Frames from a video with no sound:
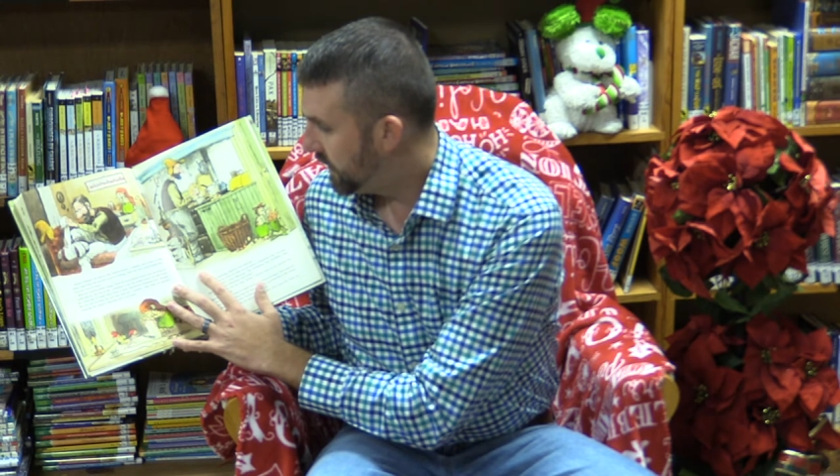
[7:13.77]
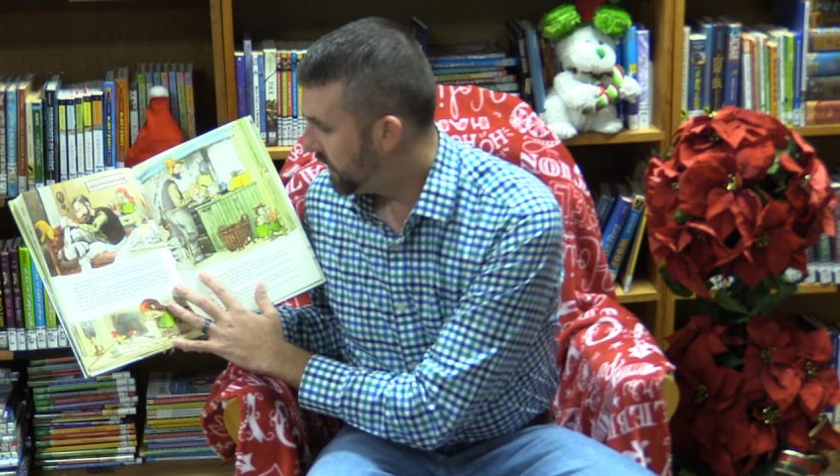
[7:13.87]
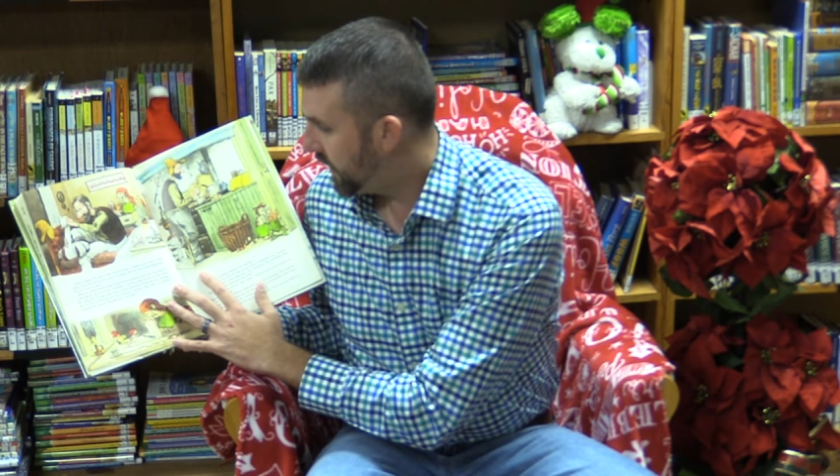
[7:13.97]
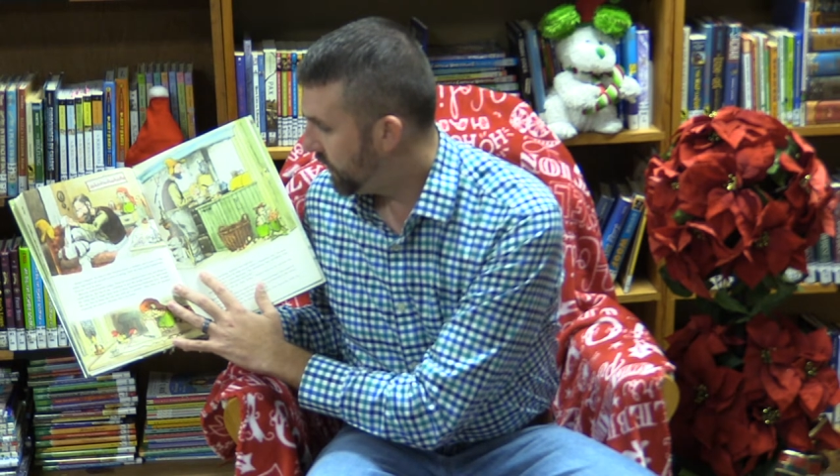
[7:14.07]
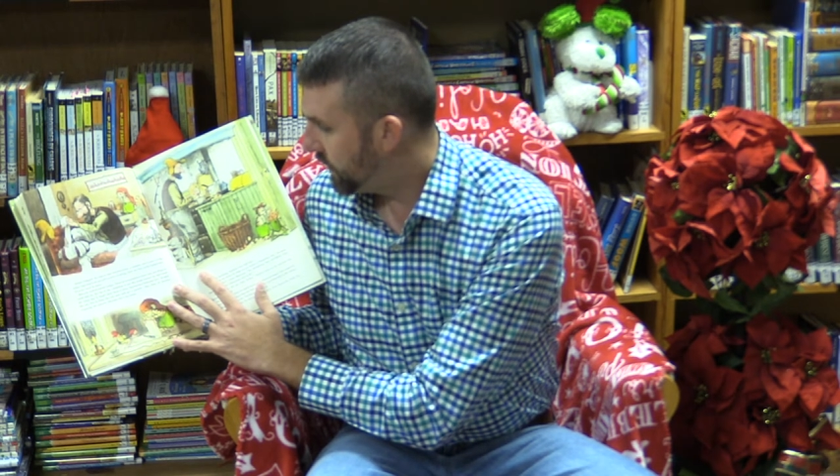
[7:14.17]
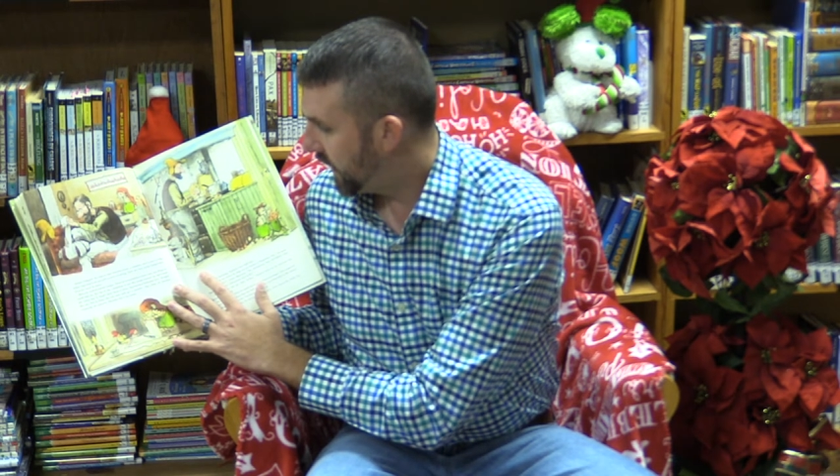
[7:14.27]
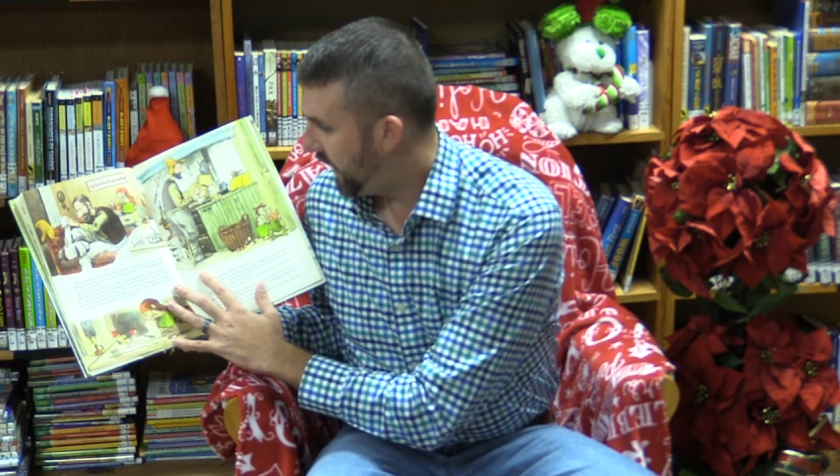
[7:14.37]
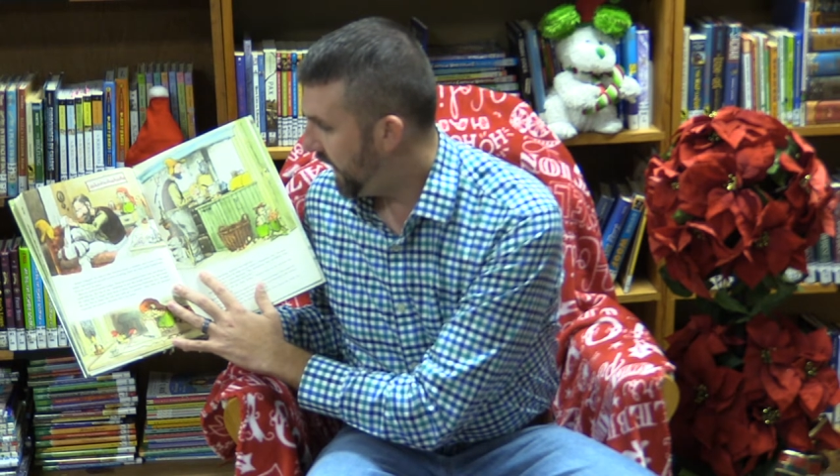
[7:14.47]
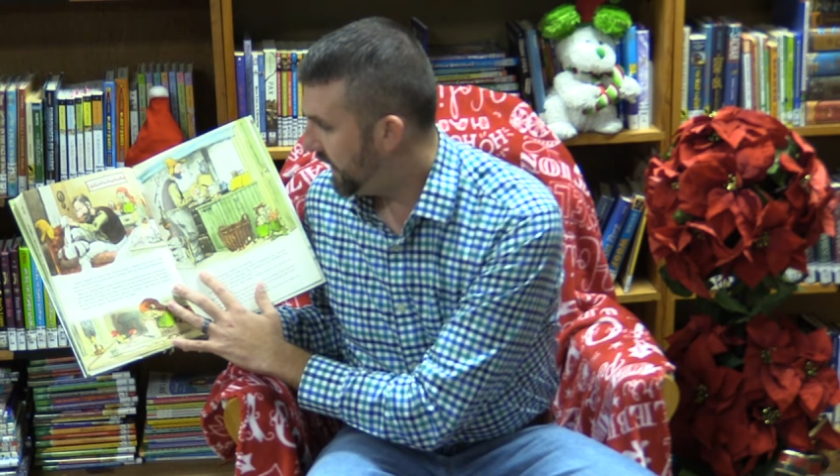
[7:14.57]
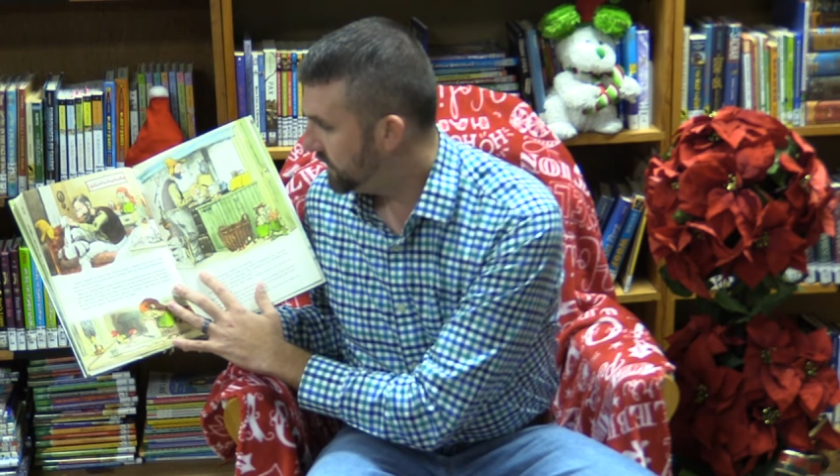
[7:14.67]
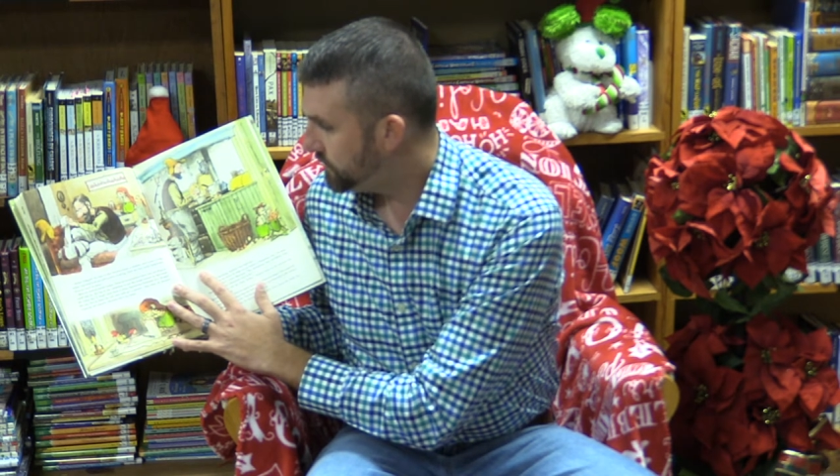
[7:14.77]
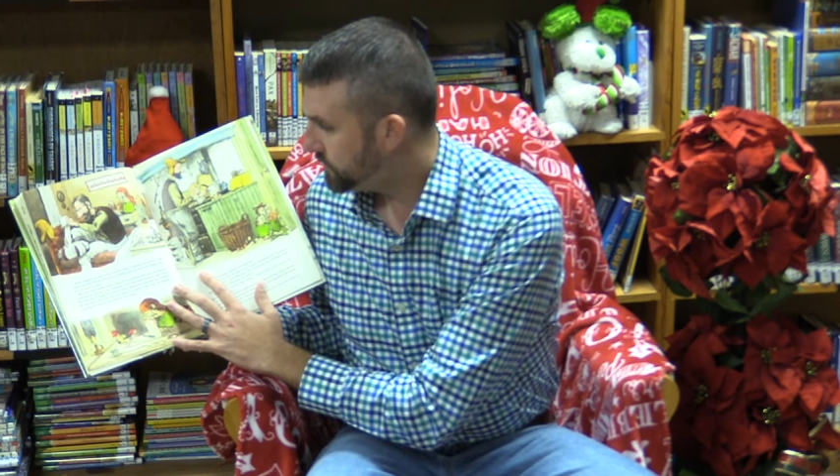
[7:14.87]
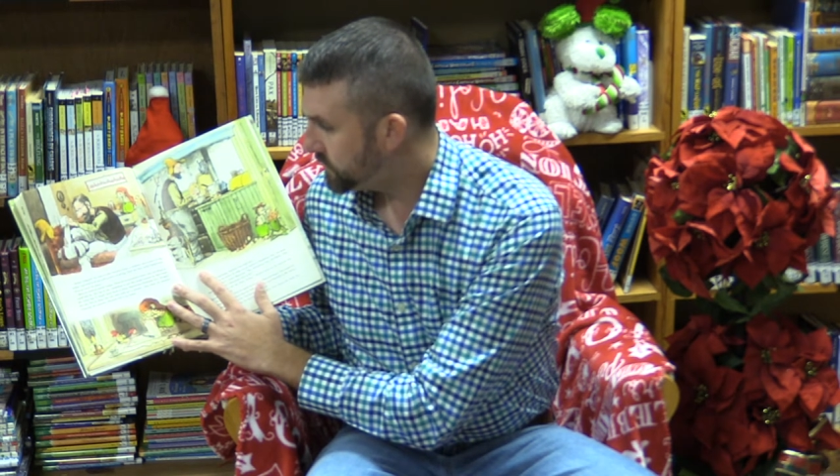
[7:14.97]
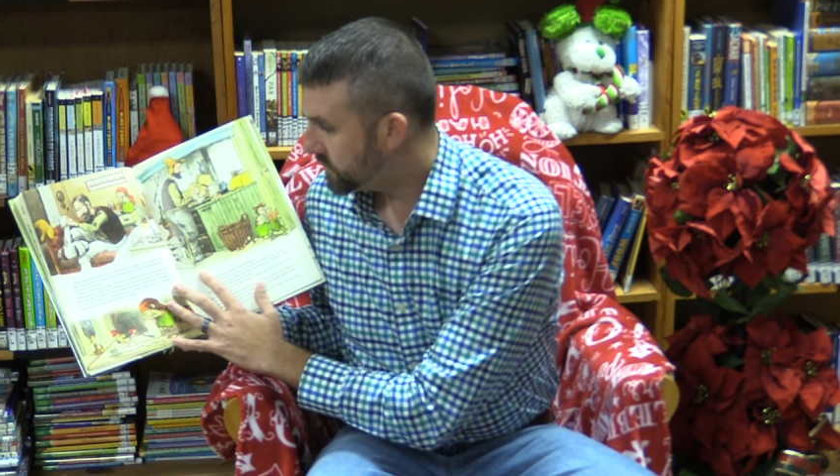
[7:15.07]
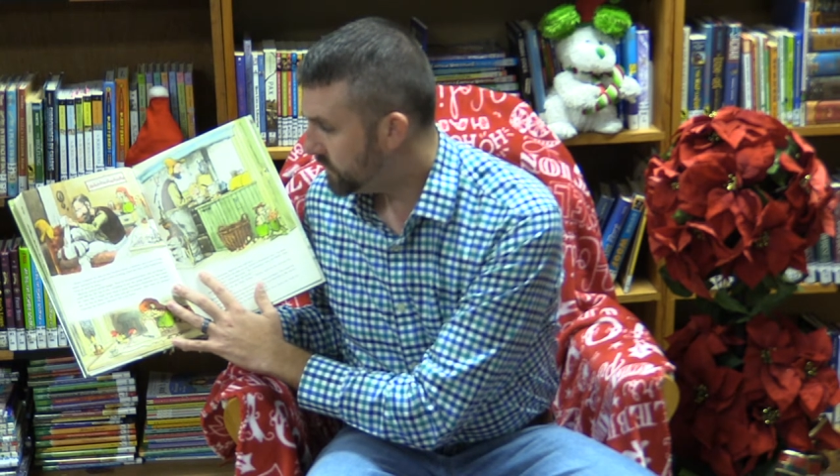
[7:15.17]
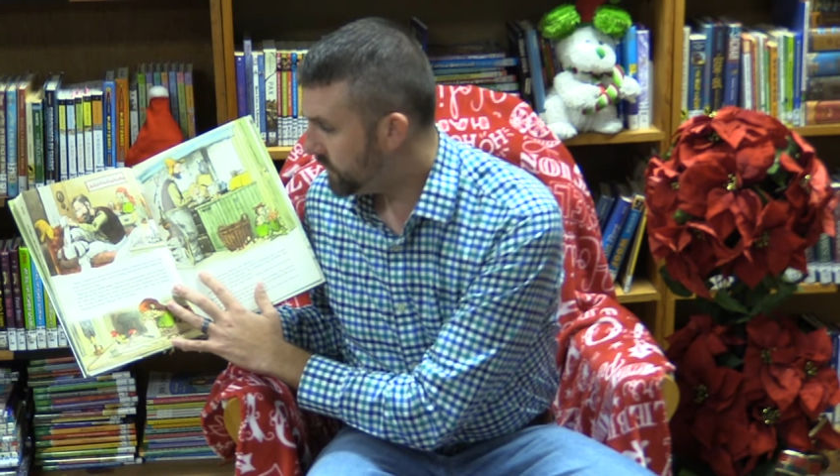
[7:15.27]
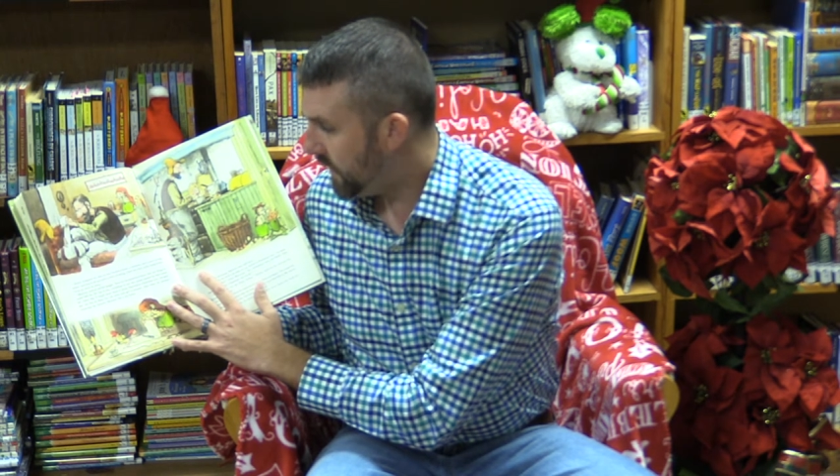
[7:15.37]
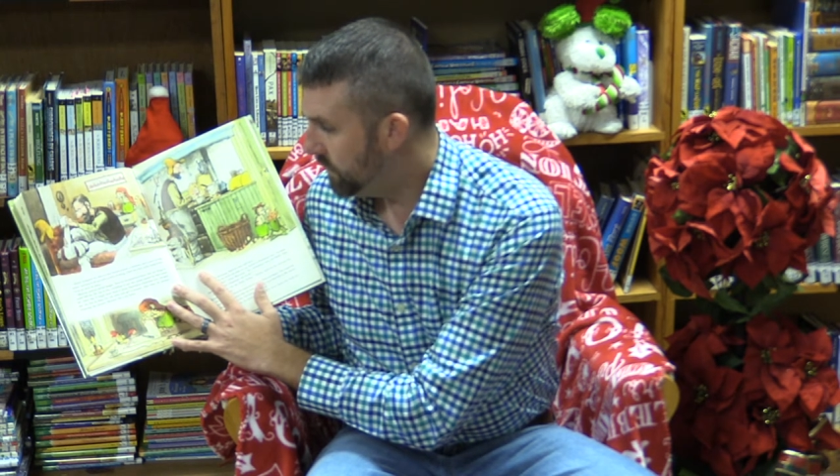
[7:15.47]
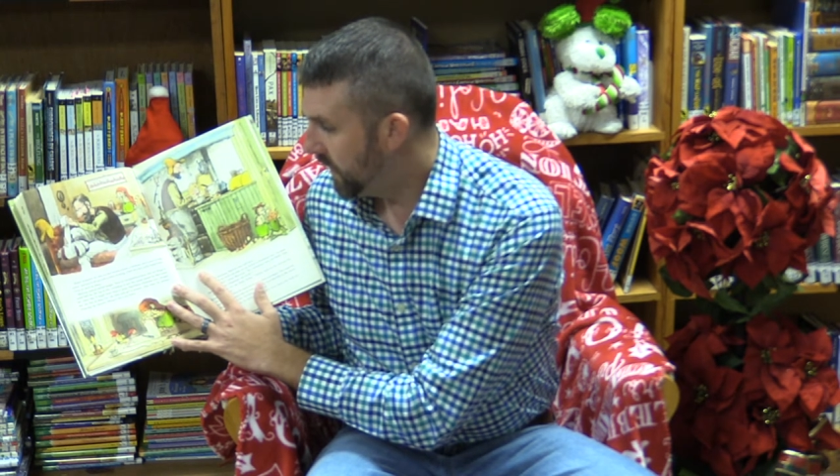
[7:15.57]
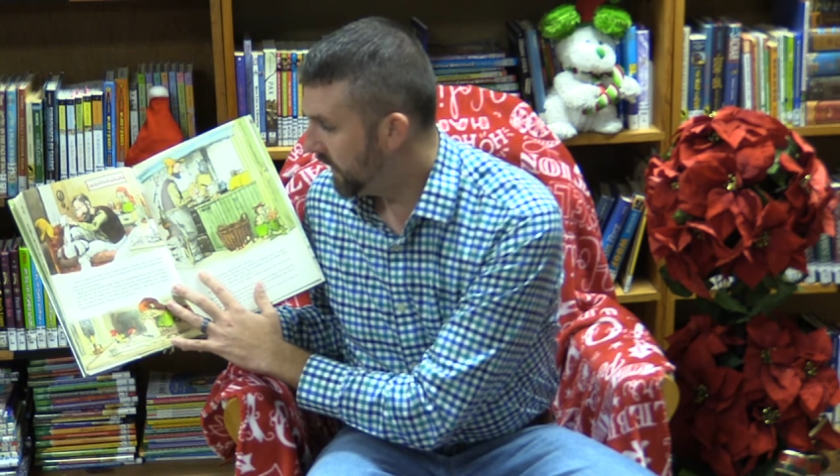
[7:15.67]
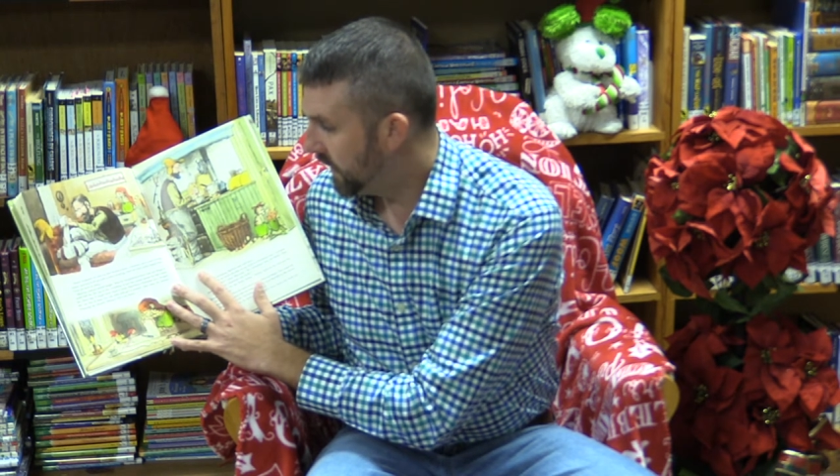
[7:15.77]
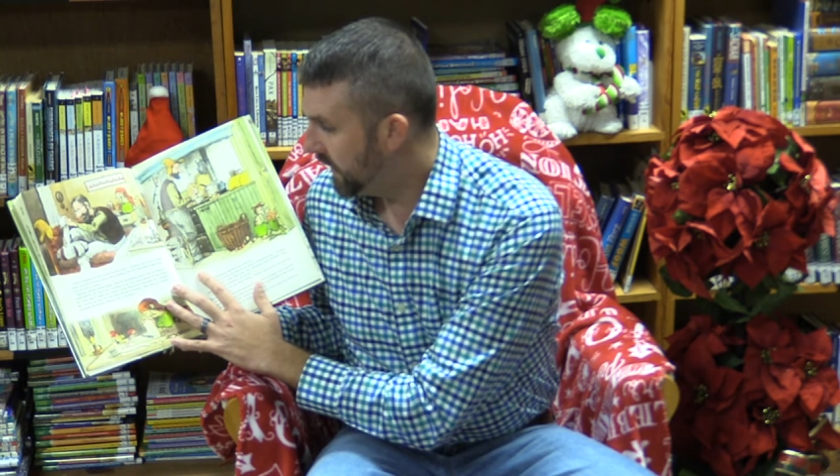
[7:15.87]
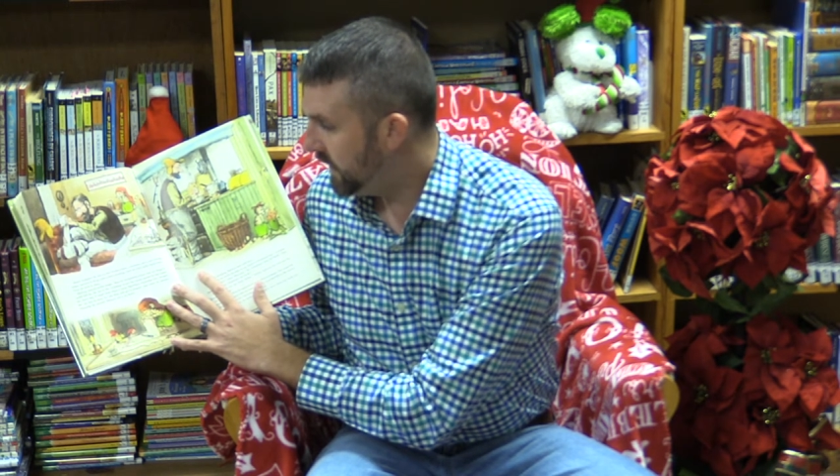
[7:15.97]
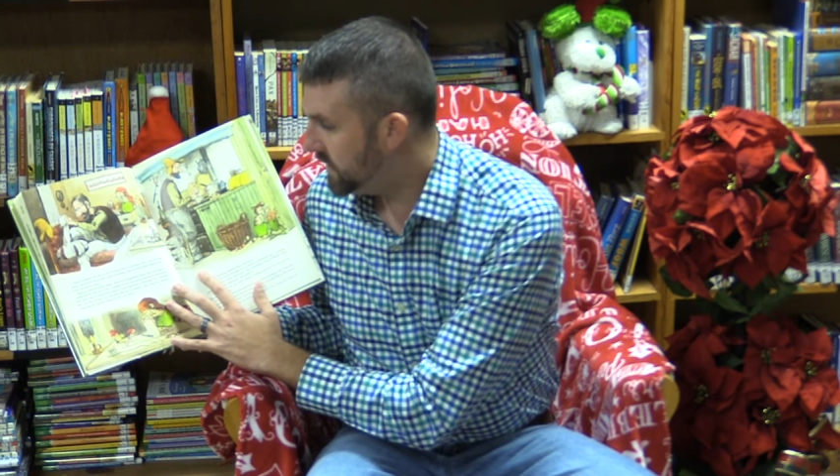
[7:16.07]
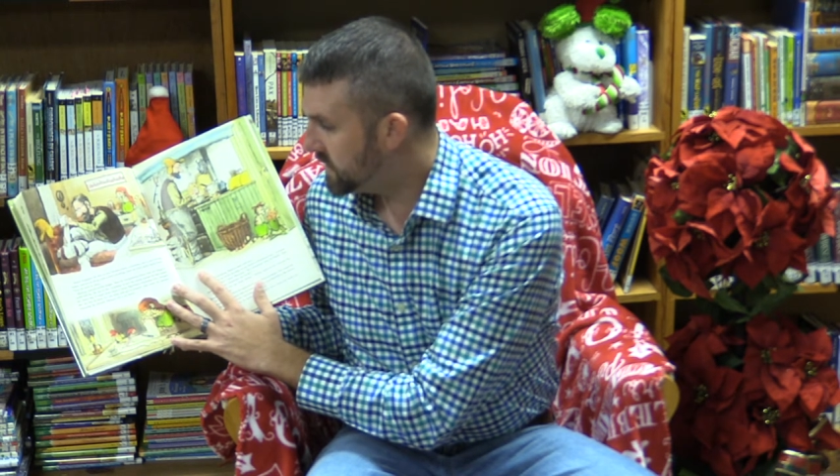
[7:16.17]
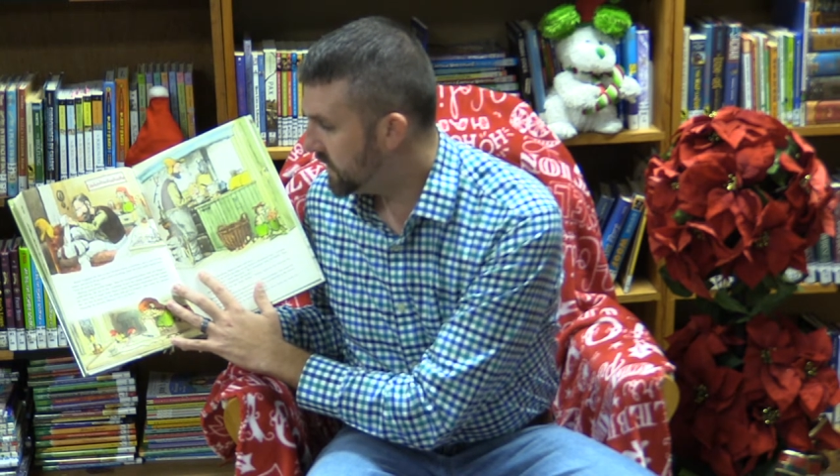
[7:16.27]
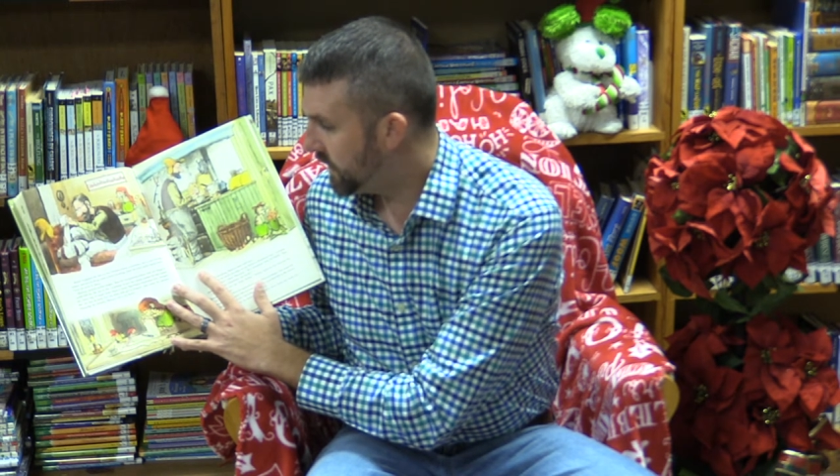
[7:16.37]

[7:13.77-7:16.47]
thought the cat, but at least